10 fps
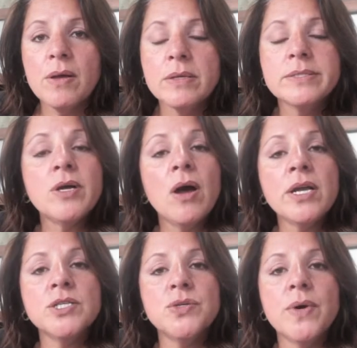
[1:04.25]

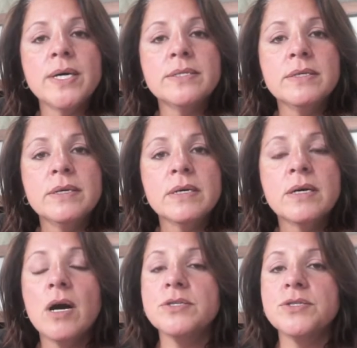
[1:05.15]
talking to us
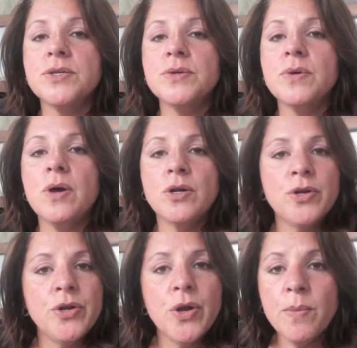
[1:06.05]
costs you
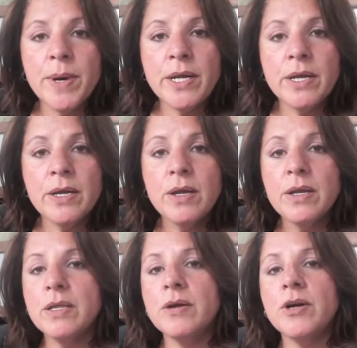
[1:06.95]
no money.
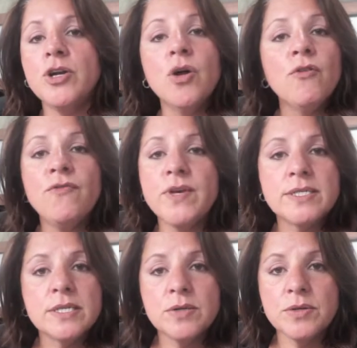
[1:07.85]
There are no
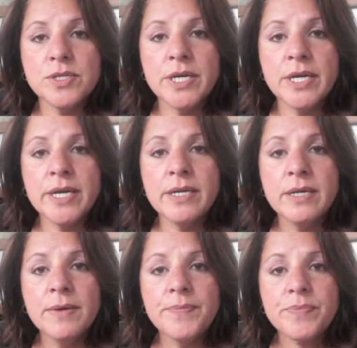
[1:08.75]
fees associated.
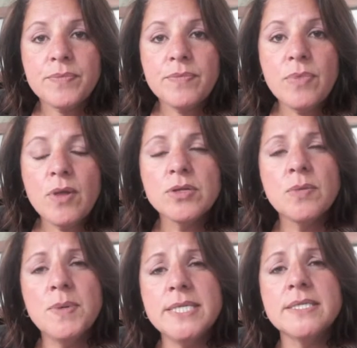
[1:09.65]
So
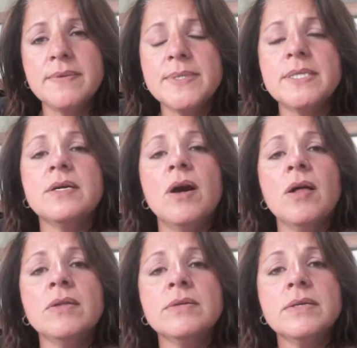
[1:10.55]
please give us a
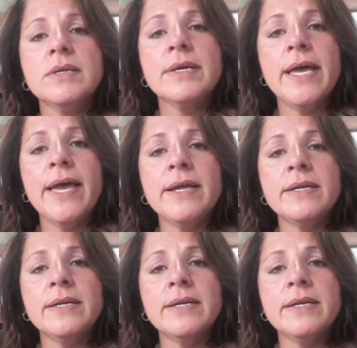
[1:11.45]
call at